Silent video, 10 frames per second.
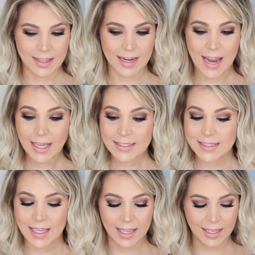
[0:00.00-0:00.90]
The next
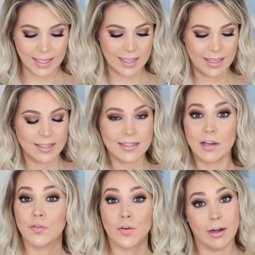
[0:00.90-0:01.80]
thing is
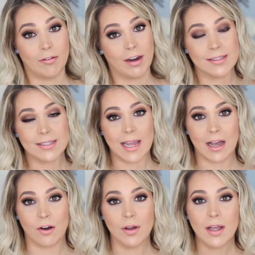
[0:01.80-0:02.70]
a fragrance.
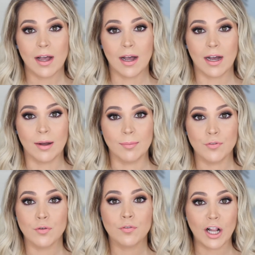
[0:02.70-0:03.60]
Now, um,
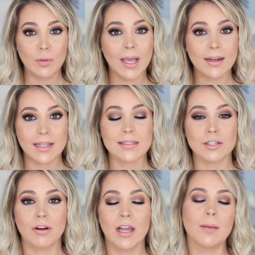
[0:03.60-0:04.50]
if you follow me on
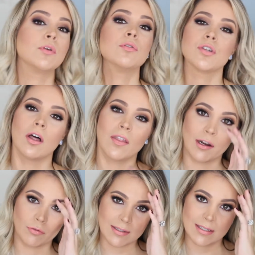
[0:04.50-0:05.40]
Instagram, you saw that
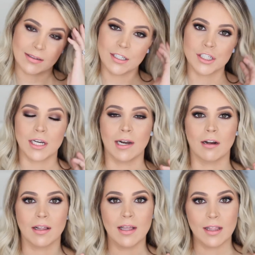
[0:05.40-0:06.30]
I recently
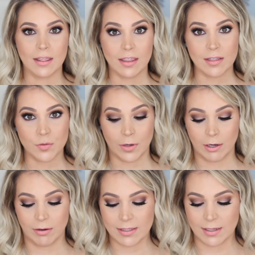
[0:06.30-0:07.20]
shared these
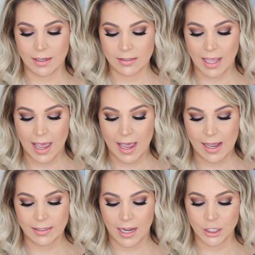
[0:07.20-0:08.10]
fragrances
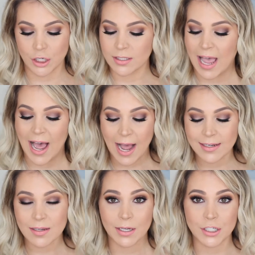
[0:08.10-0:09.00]
and I just had
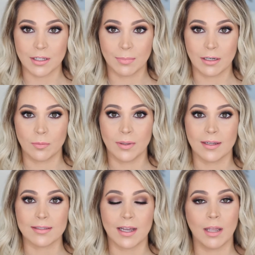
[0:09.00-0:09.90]
to mention them here
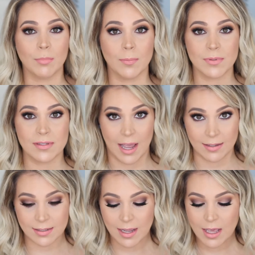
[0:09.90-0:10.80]
because I'm
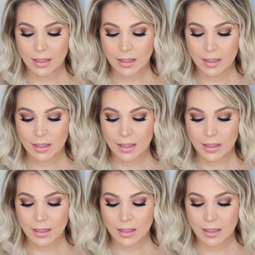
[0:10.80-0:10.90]
obsessed.